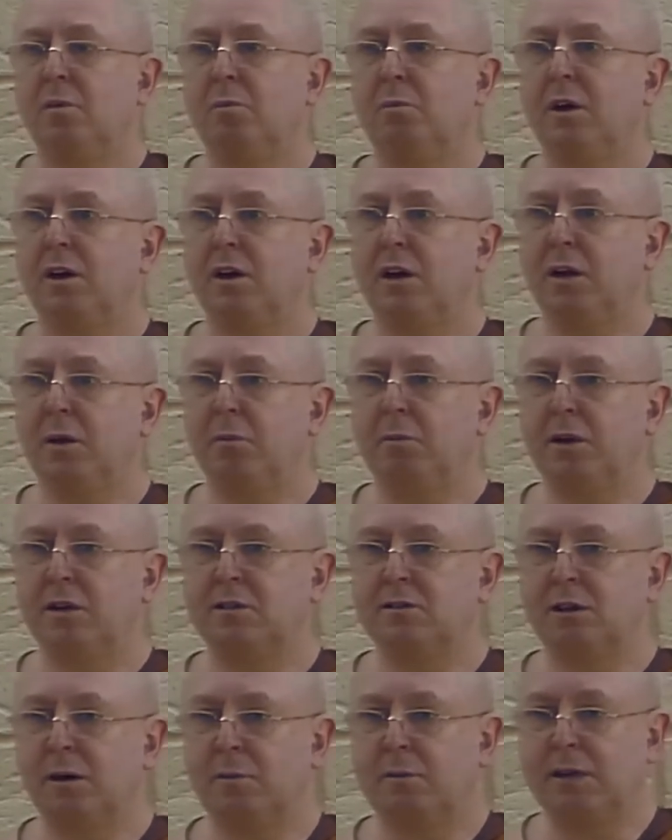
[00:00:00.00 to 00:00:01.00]
But in the
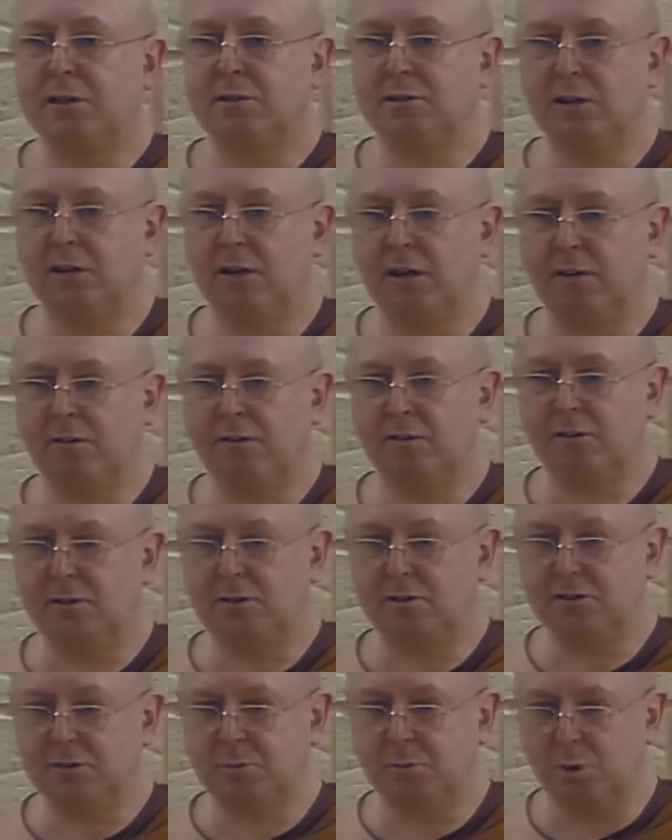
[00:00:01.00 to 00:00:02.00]
meantime, that's enough for
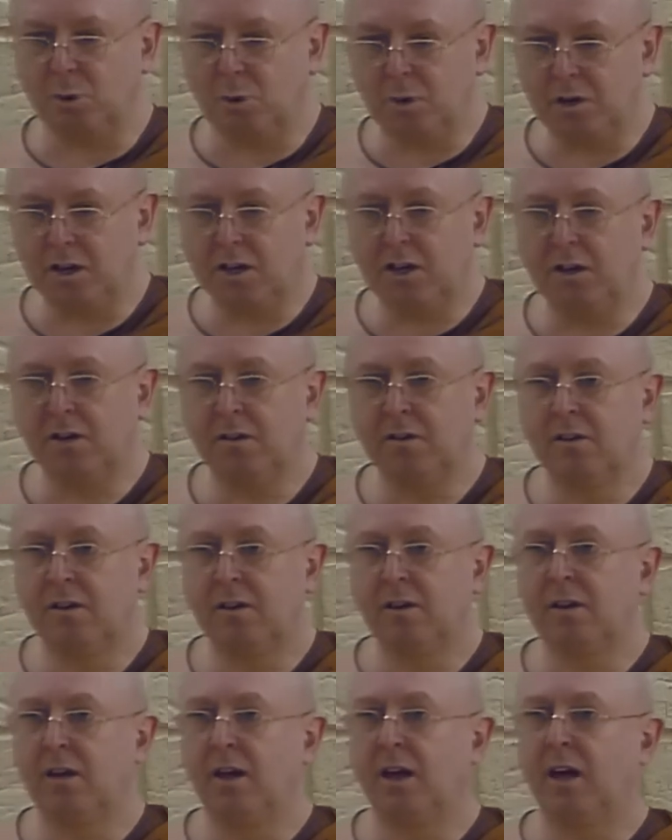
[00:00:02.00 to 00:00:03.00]
this morning.
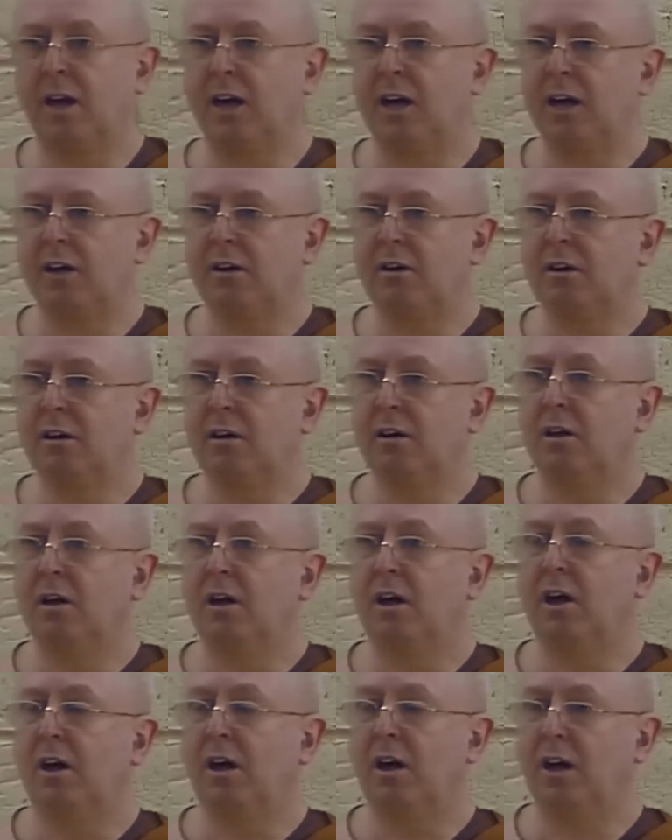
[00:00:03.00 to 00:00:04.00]
And
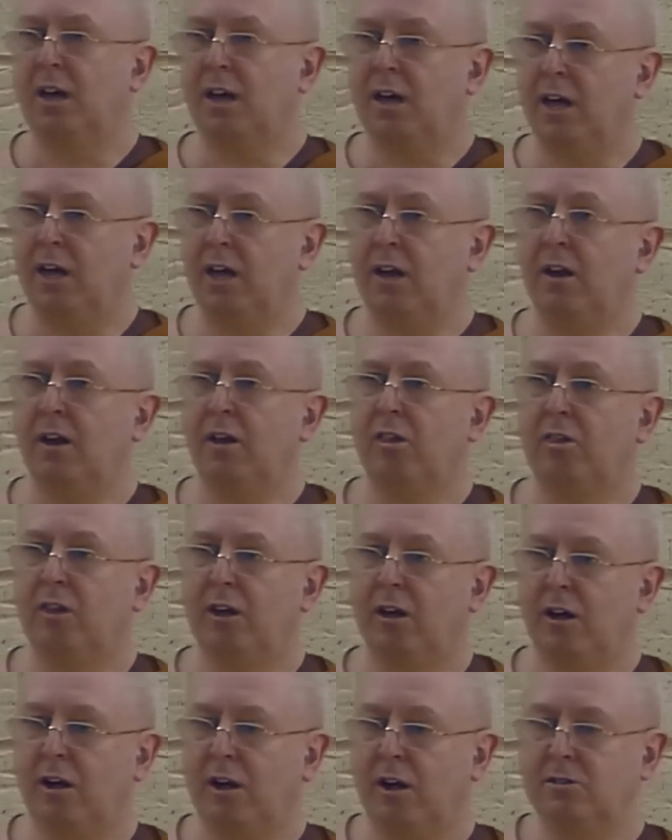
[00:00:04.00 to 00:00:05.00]
Again,
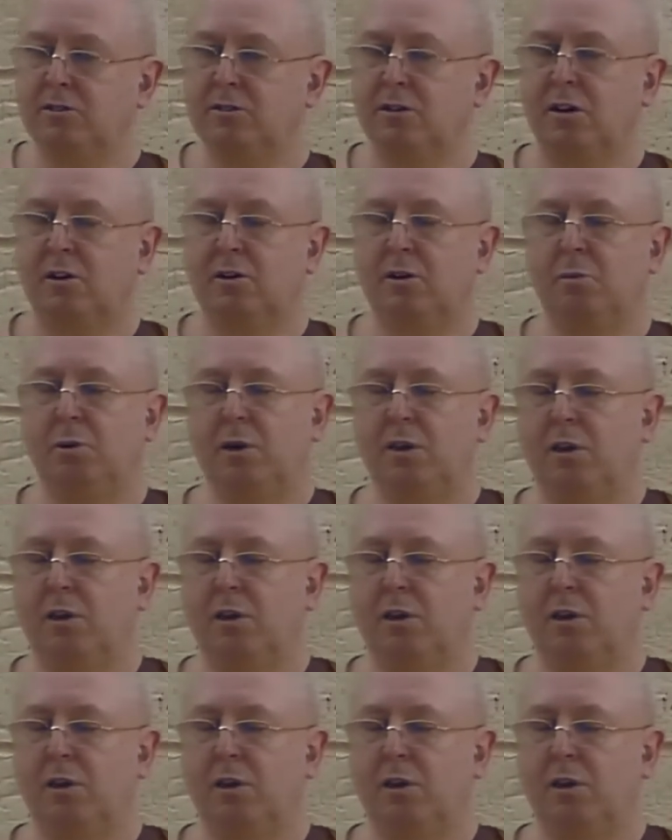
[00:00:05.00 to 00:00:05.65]
there is going to be